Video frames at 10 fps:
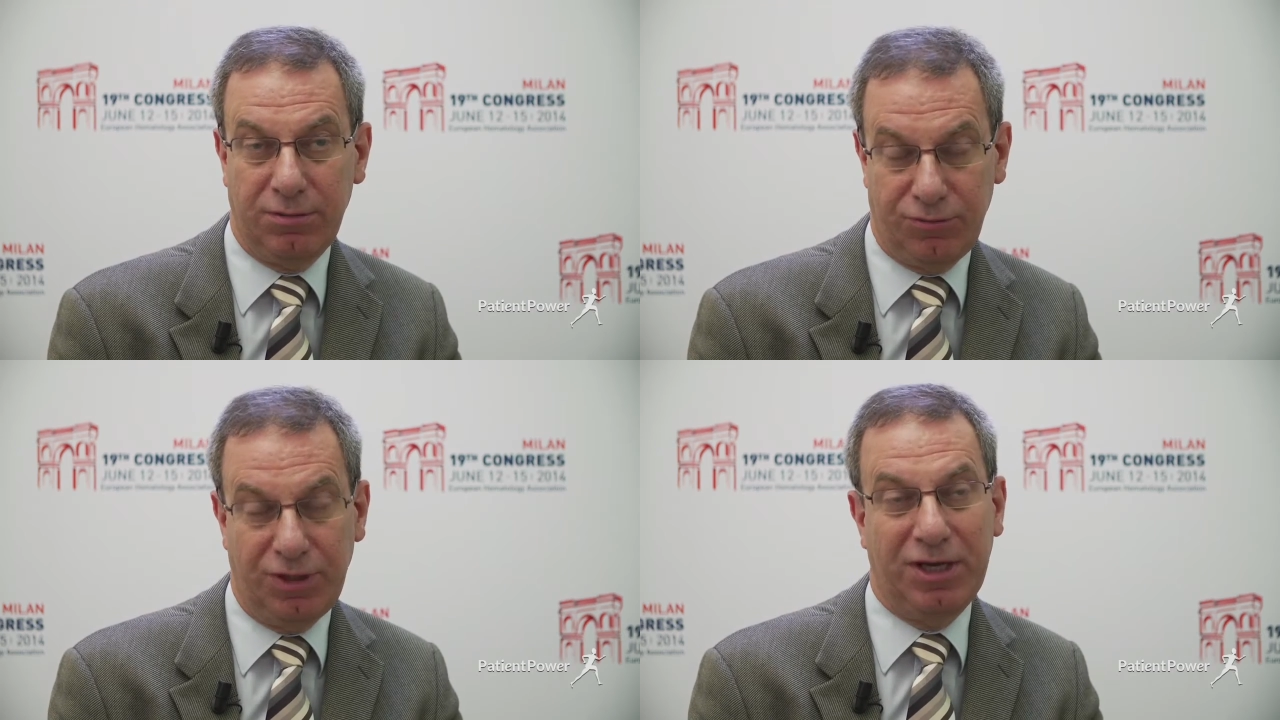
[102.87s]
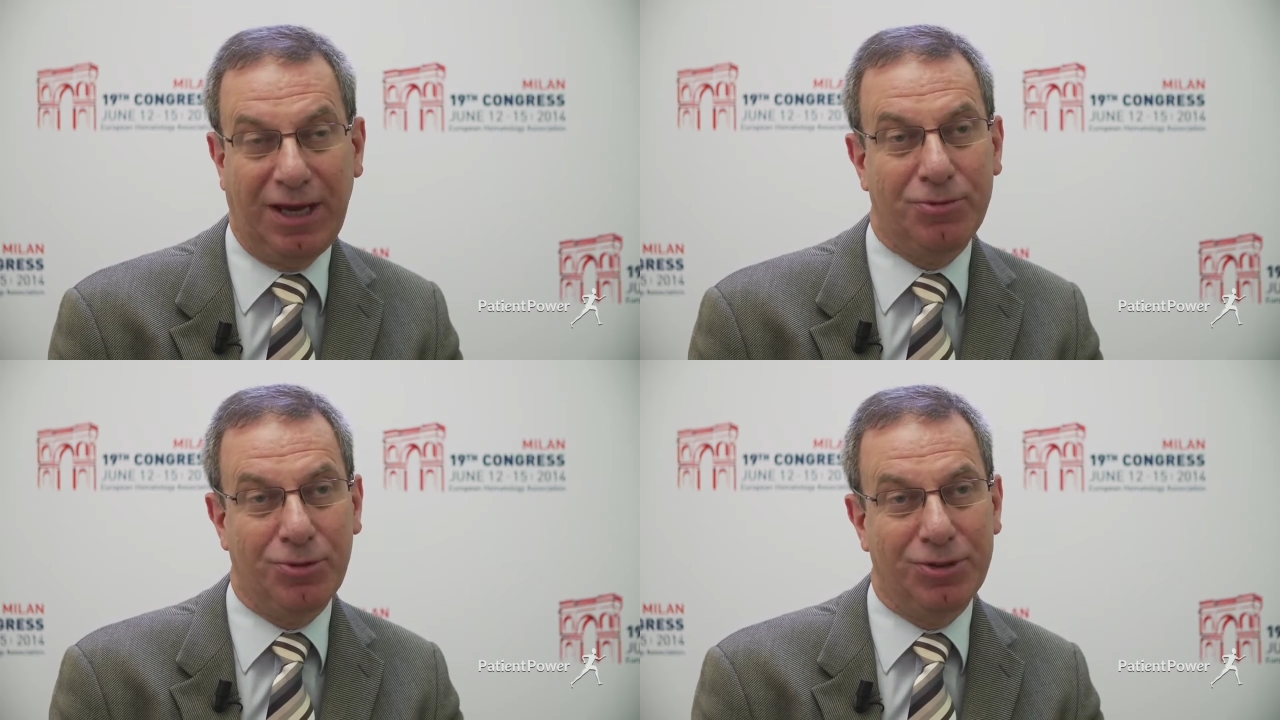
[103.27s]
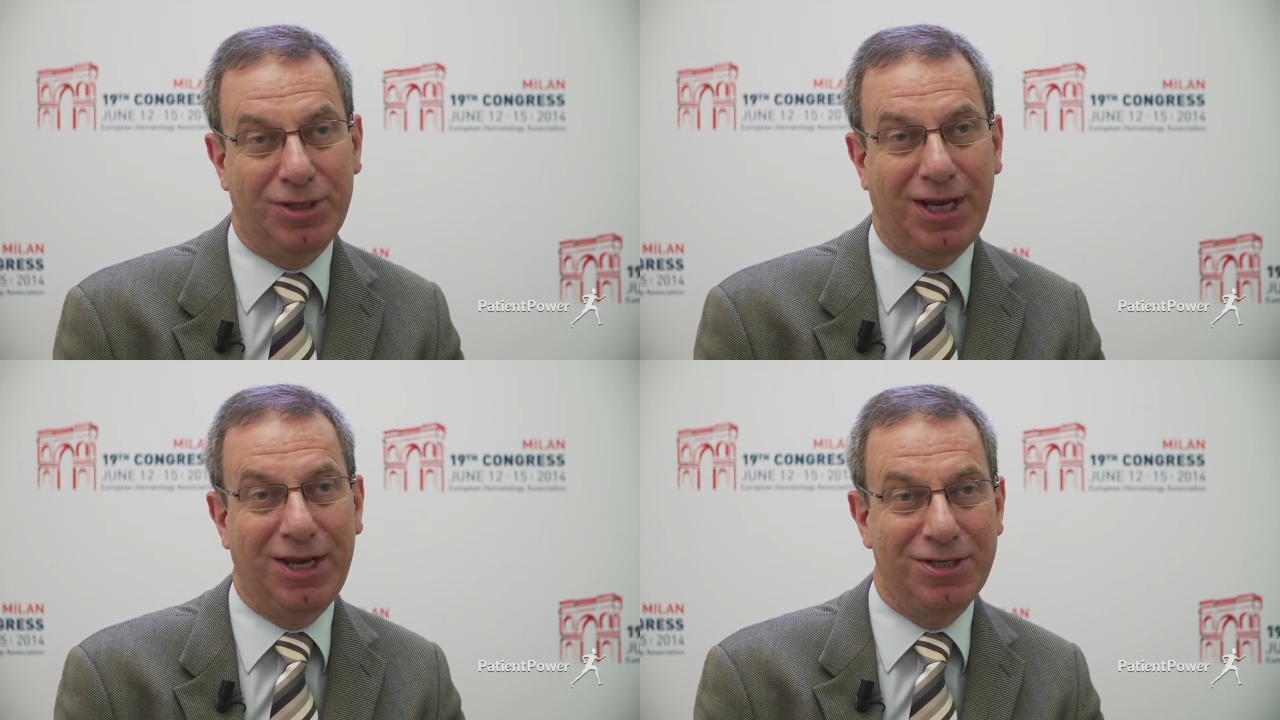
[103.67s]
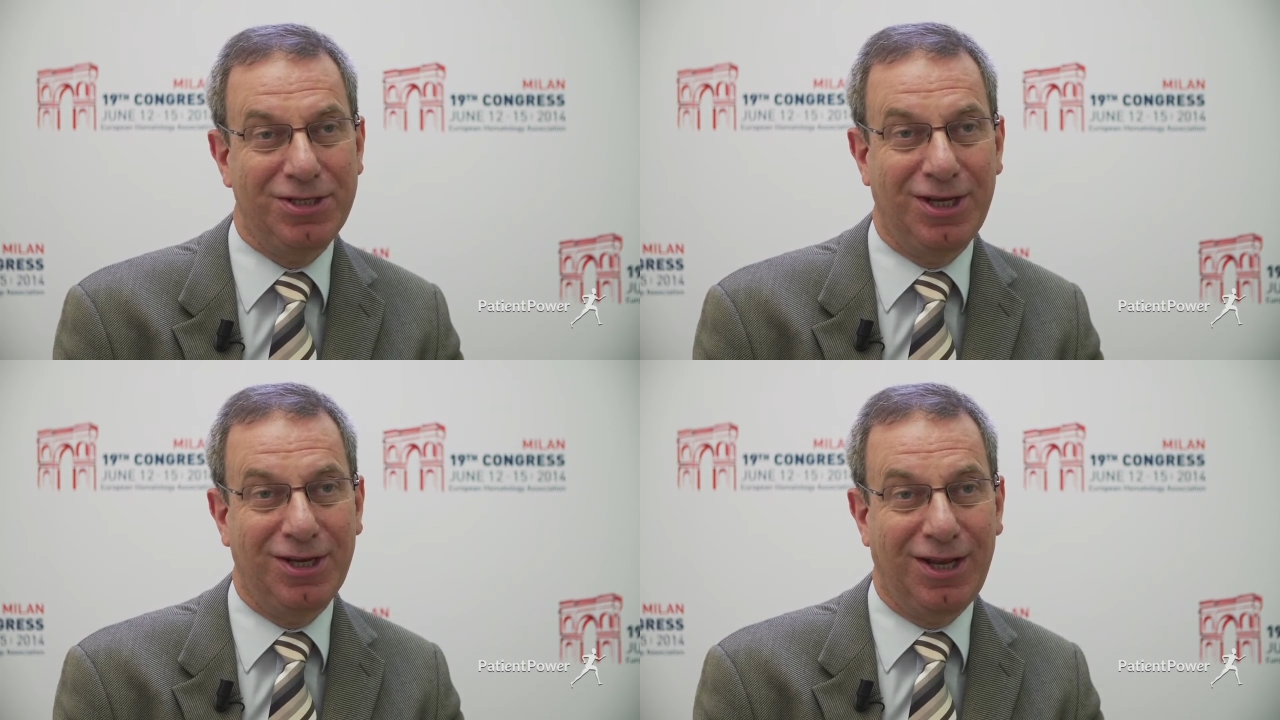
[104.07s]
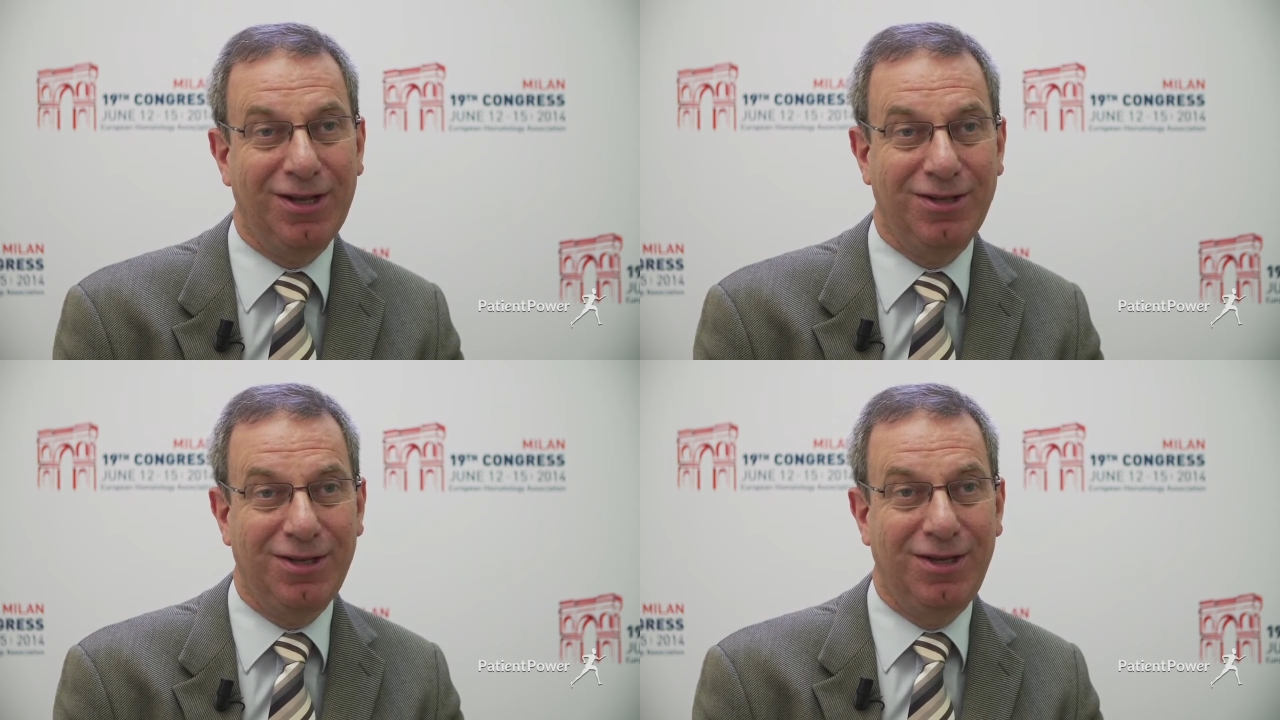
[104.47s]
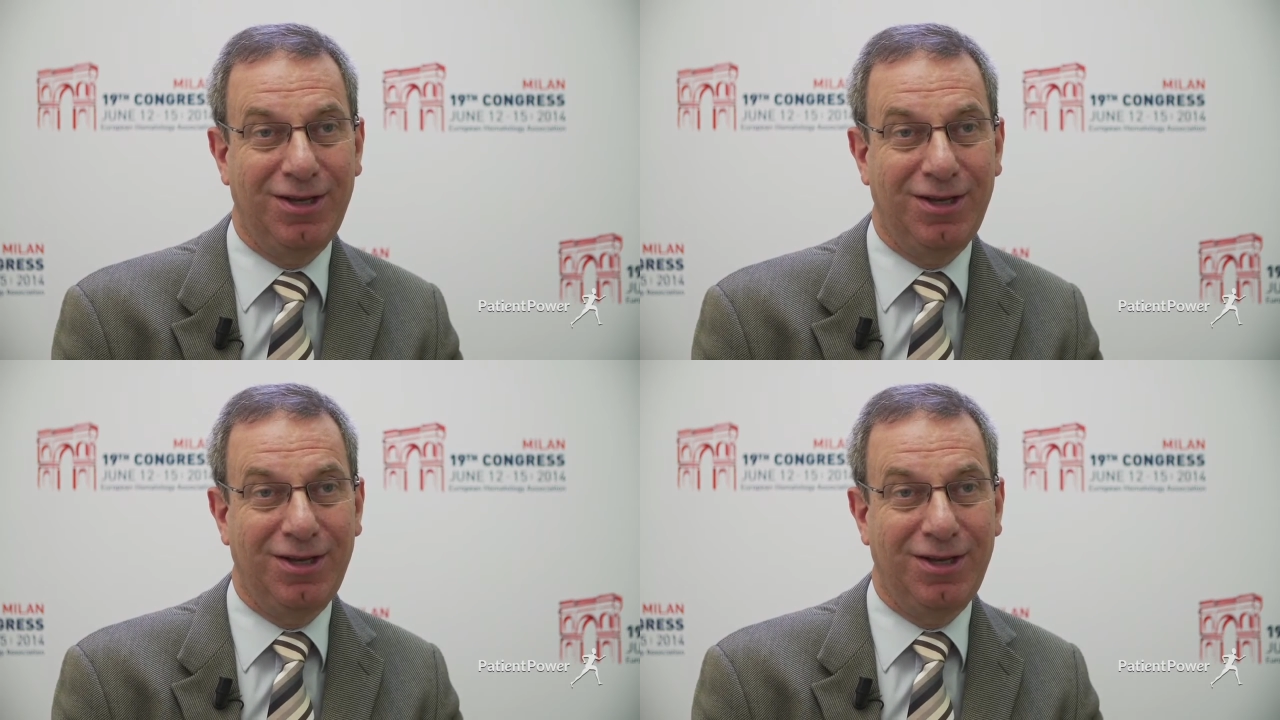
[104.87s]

3 capsules a day in CLL,